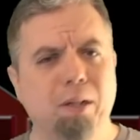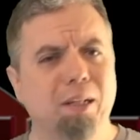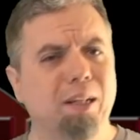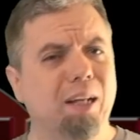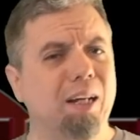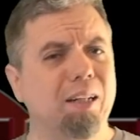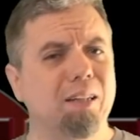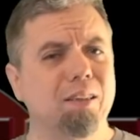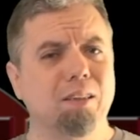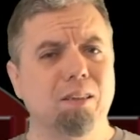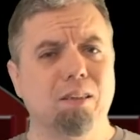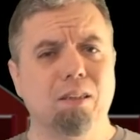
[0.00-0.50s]
and
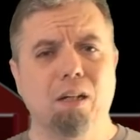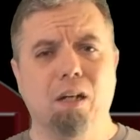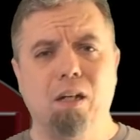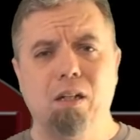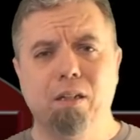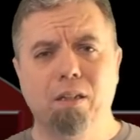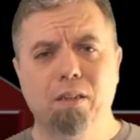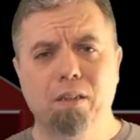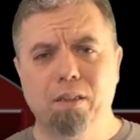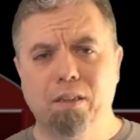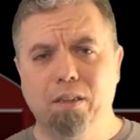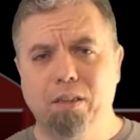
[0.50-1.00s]
that is
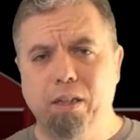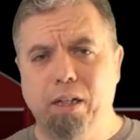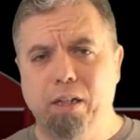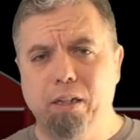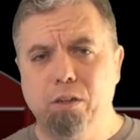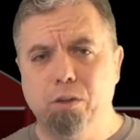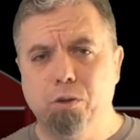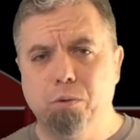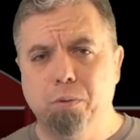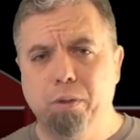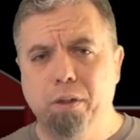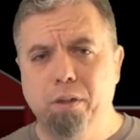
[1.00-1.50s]
not an an
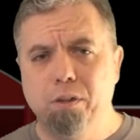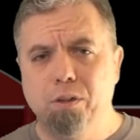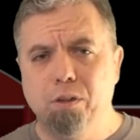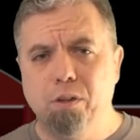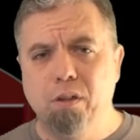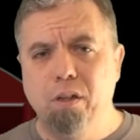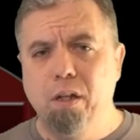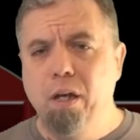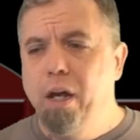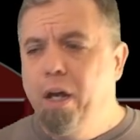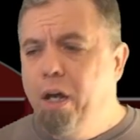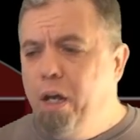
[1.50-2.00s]

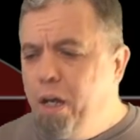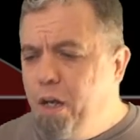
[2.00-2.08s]
exaggeration.